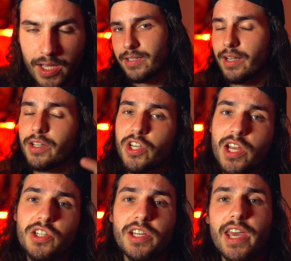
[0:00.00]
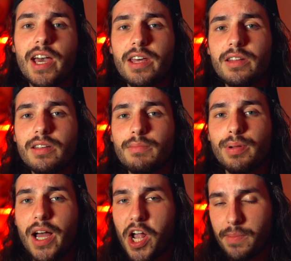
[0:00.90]
until it changed again in
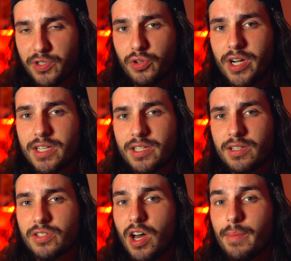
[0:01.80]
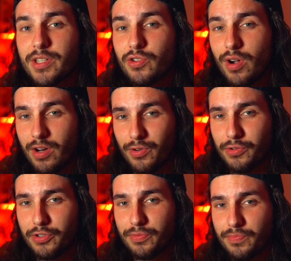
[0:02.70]
Black Ops 3's Zombies
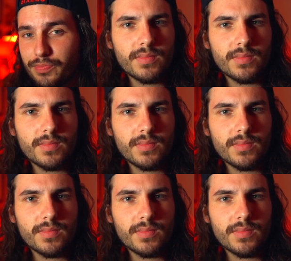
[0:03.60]
Chronicles.